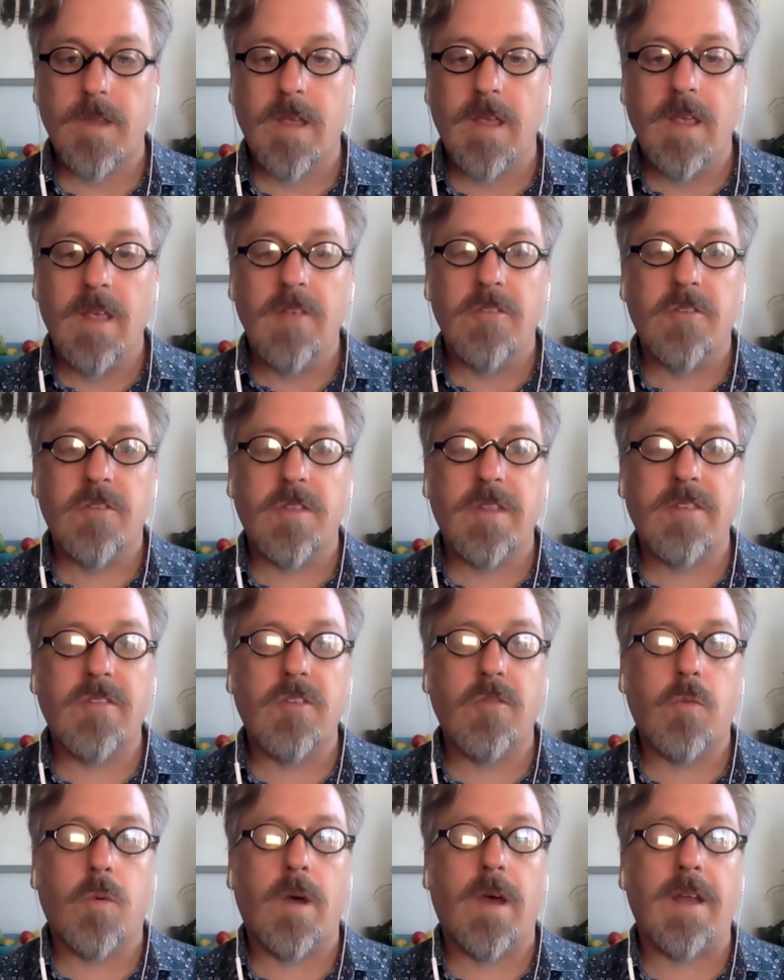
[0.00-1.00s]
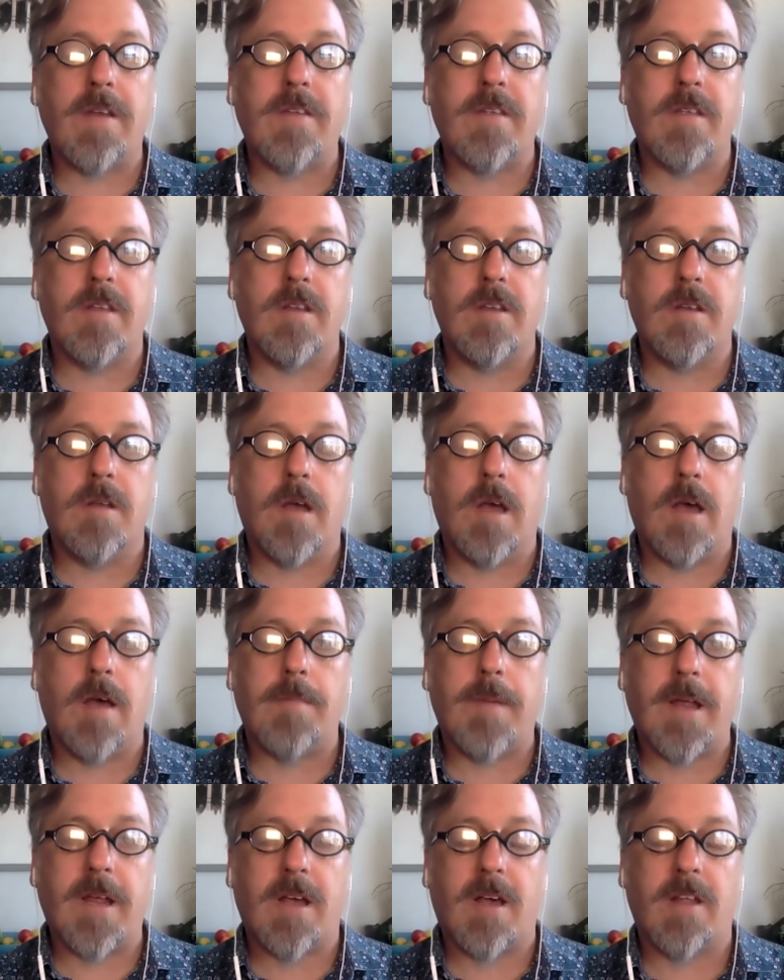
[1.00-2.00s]
So this is what
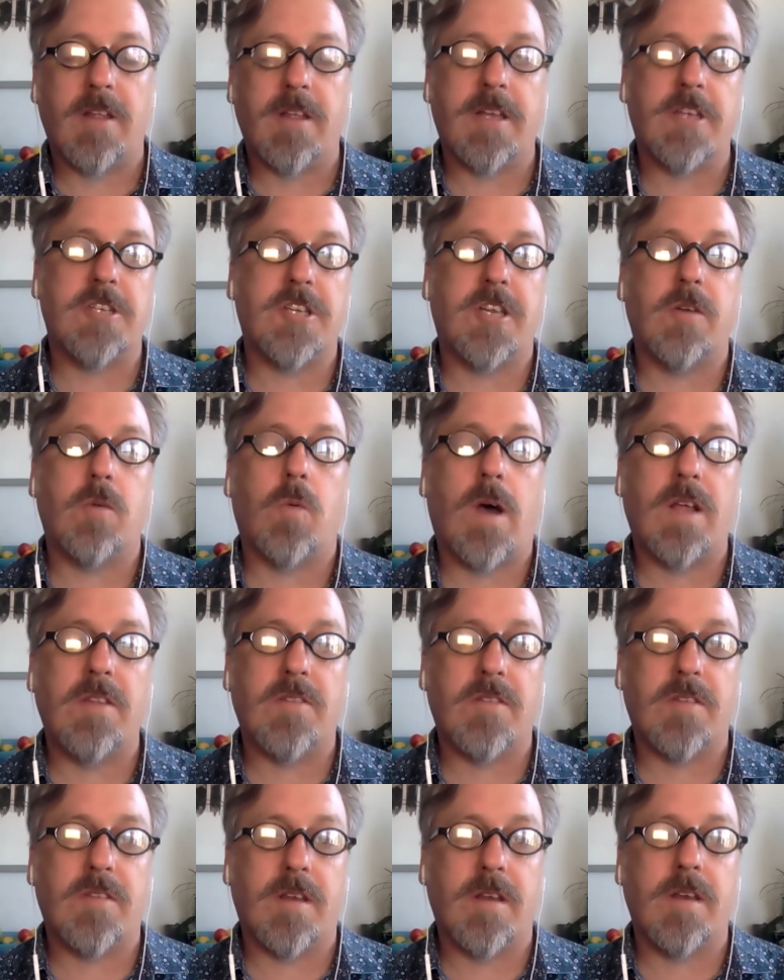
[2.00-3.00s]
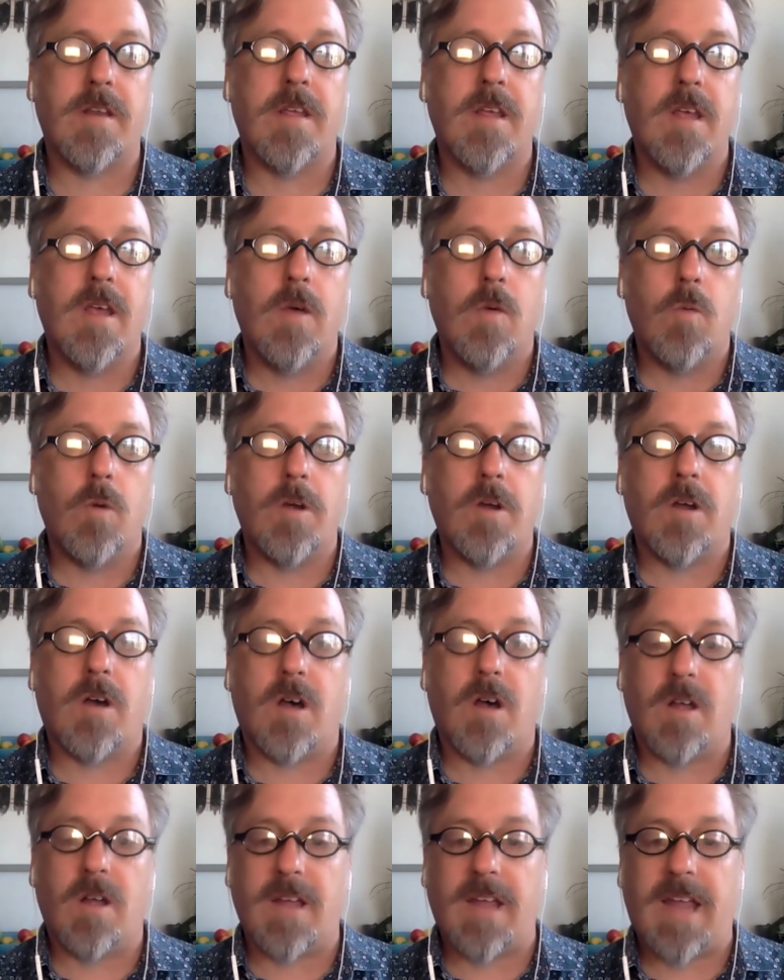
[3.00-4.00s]
my colleague Jean Watson would
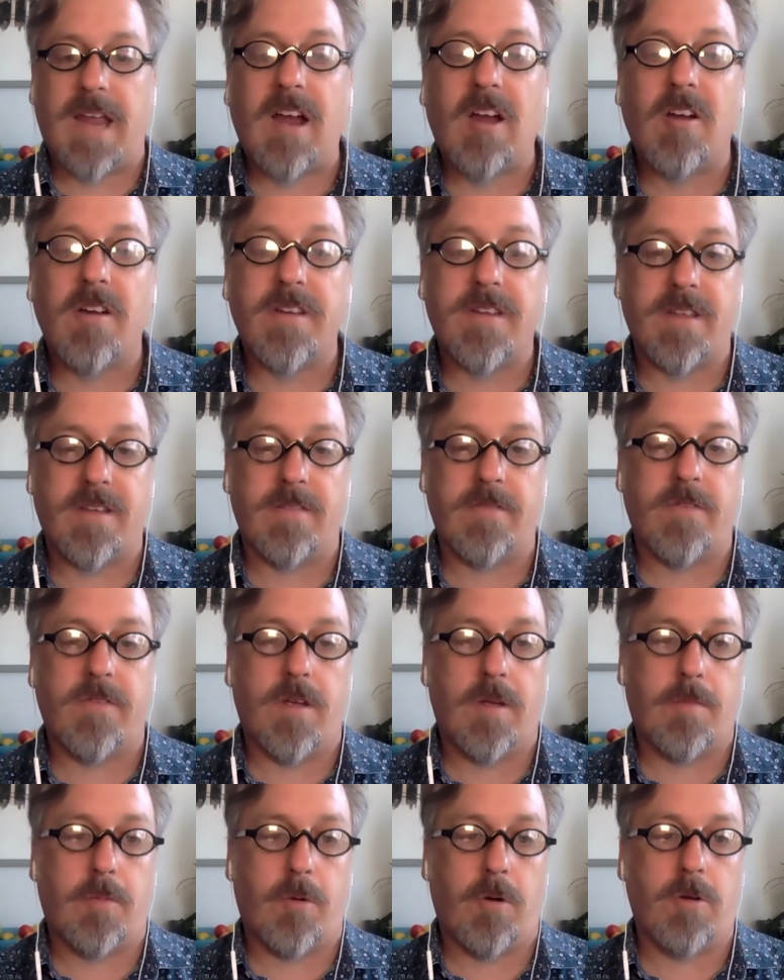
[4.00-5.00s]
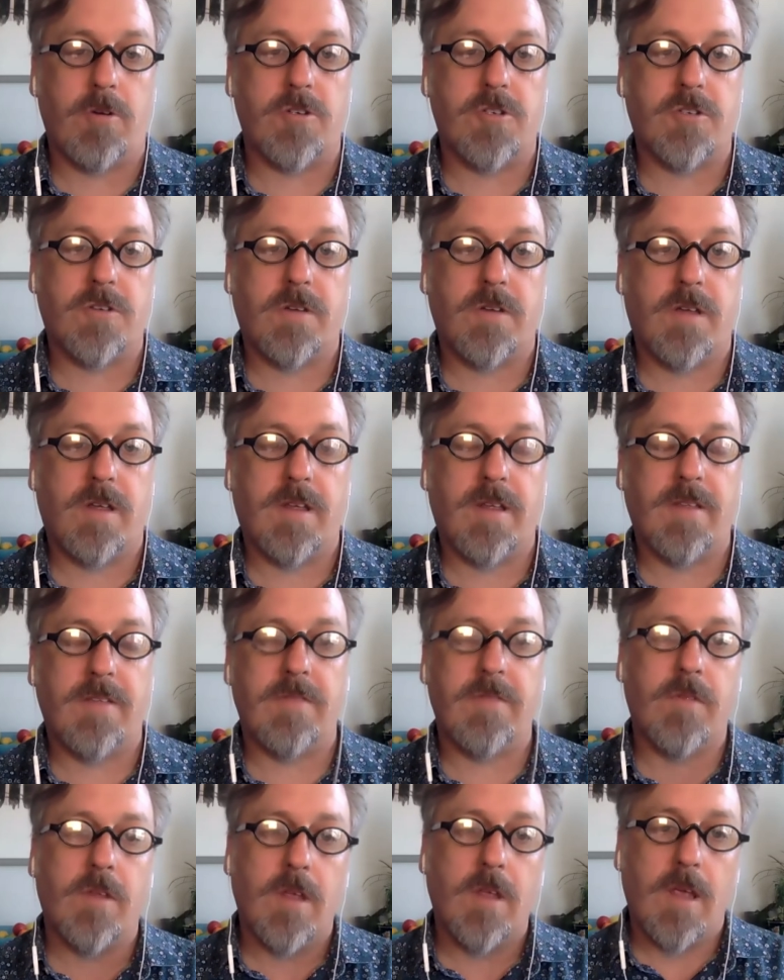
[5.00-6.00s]
call a curative approach,
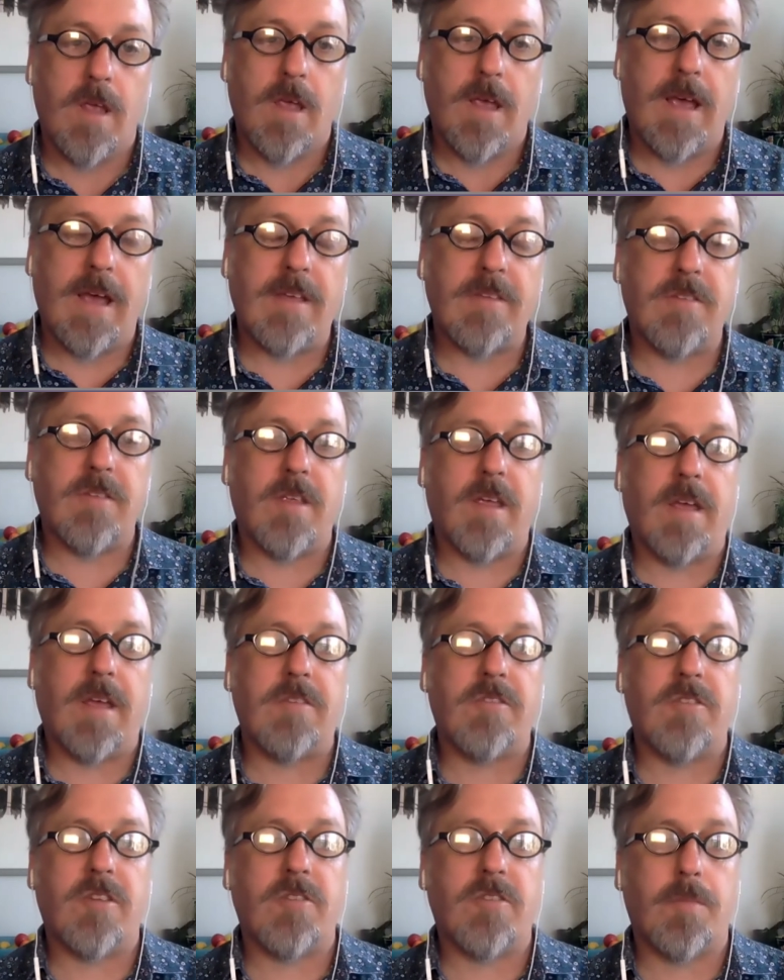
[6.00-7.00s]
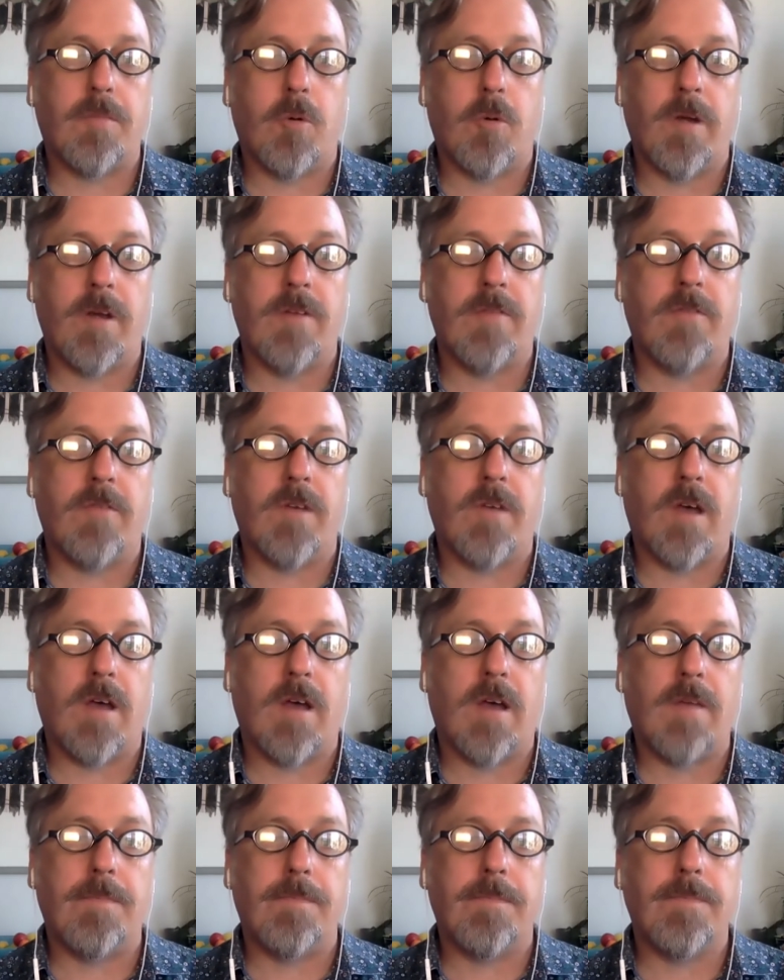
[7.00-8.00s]
and as just a point
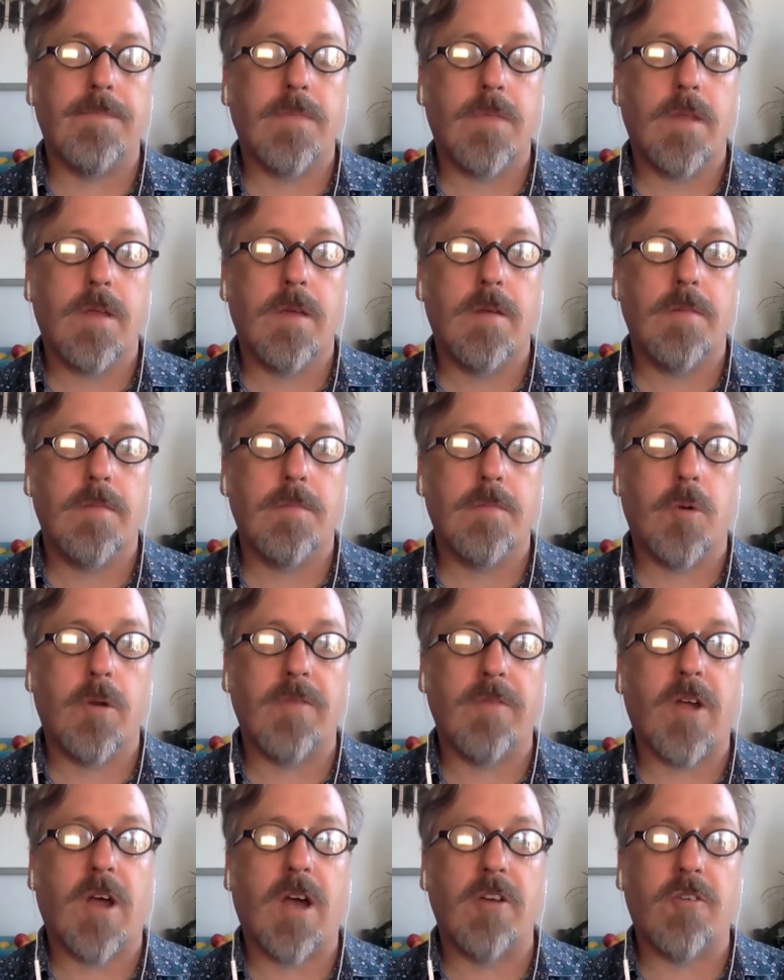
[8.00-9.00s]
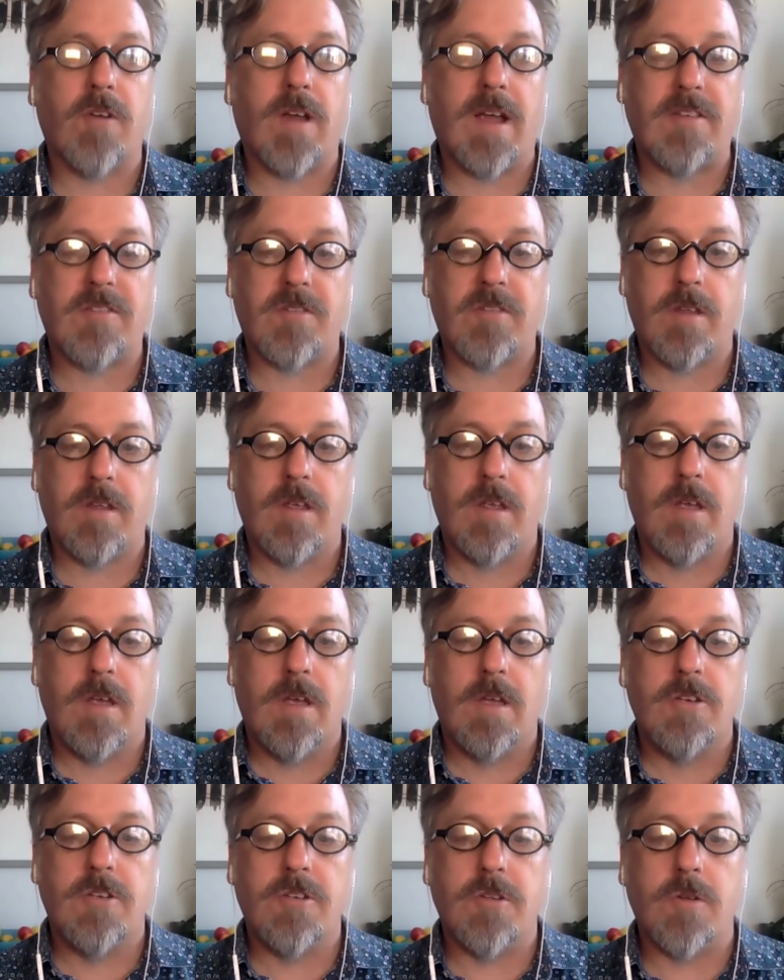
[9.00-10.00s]
of contrast
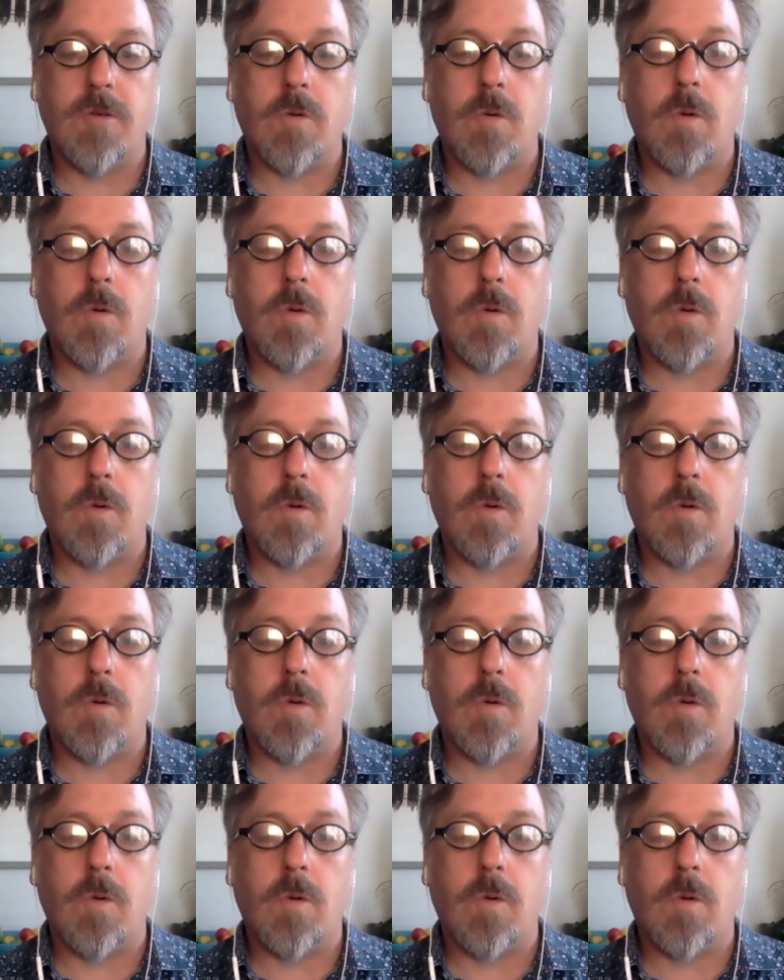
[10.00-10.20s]
to